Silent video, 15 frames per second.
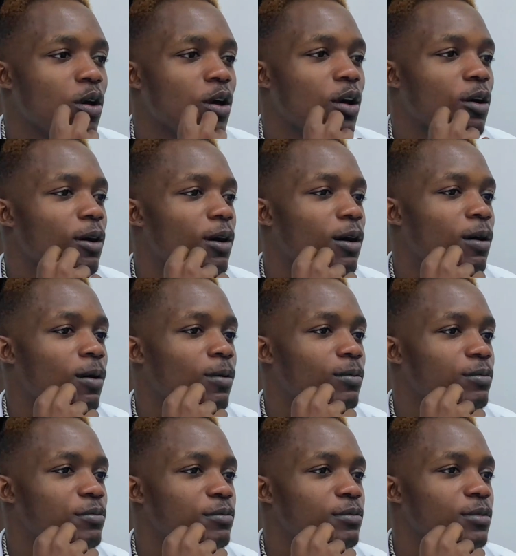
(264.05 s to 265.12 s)

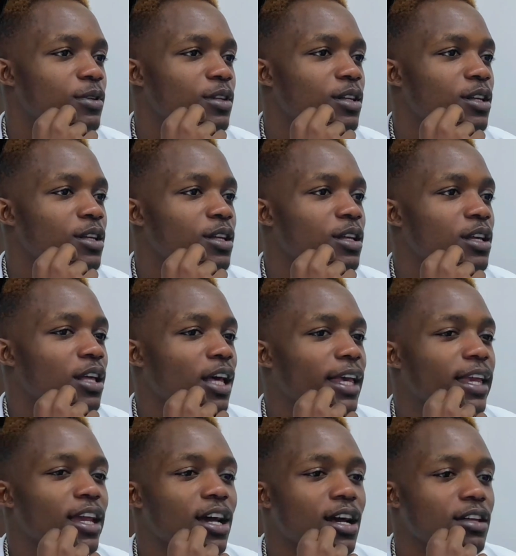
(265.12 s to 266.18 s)
The
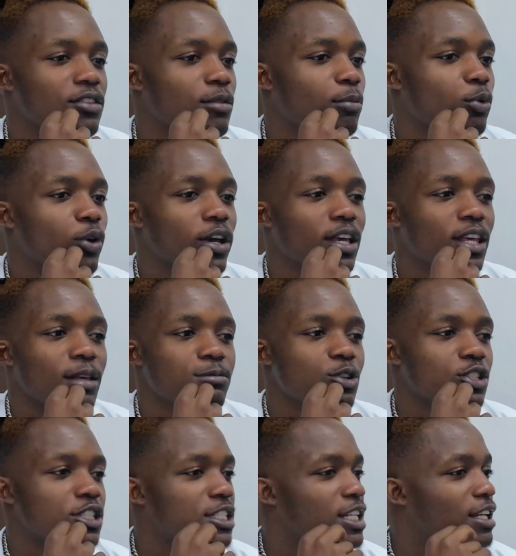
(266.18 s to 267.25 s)
boy keeps on
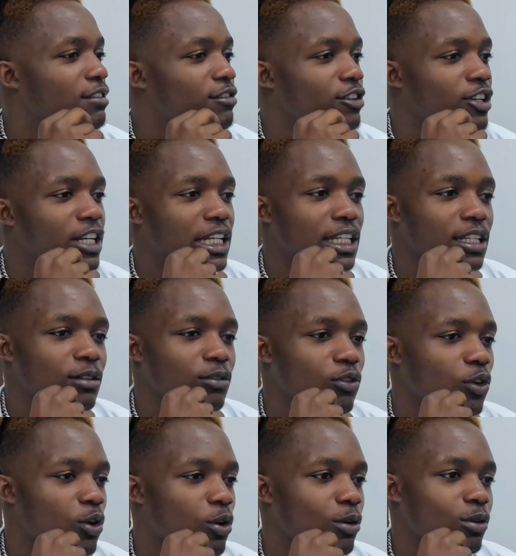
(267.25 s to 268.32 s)
delivering, you
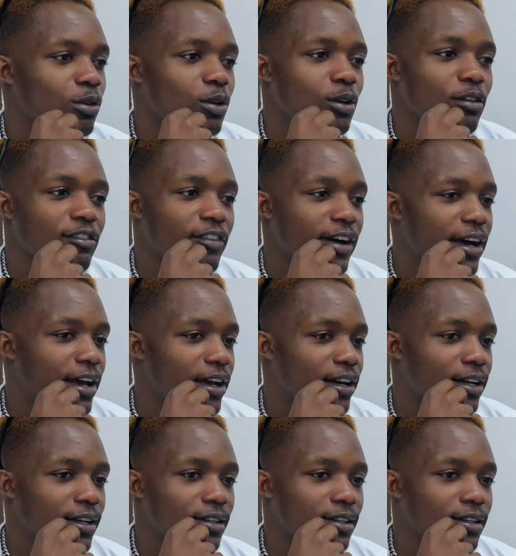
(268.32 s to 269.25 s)
know, fire.